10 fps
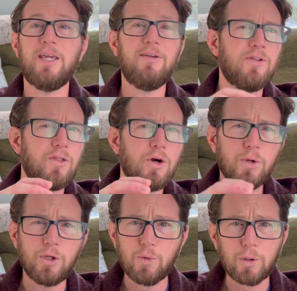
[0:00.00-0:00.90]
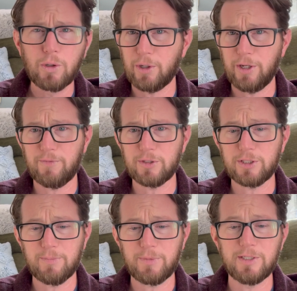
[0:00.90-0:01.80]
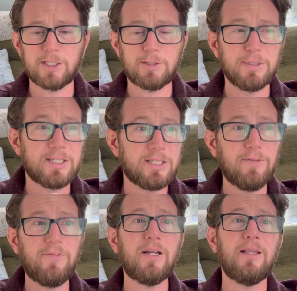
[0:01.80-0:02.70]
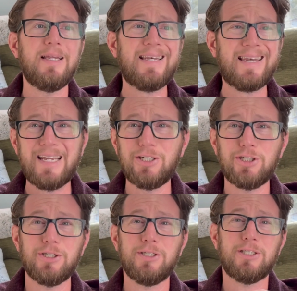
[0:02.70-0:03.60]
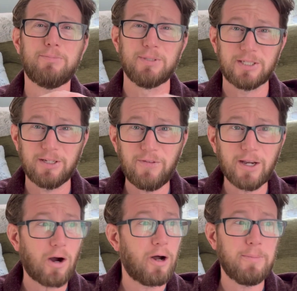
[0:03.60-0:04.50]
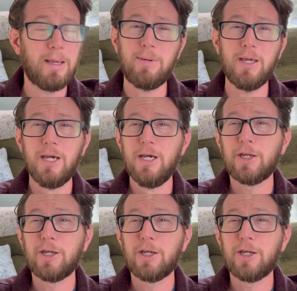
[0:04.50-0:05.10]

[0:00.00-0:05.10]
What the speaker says: even though you were looking for something specifically niche specific on maybe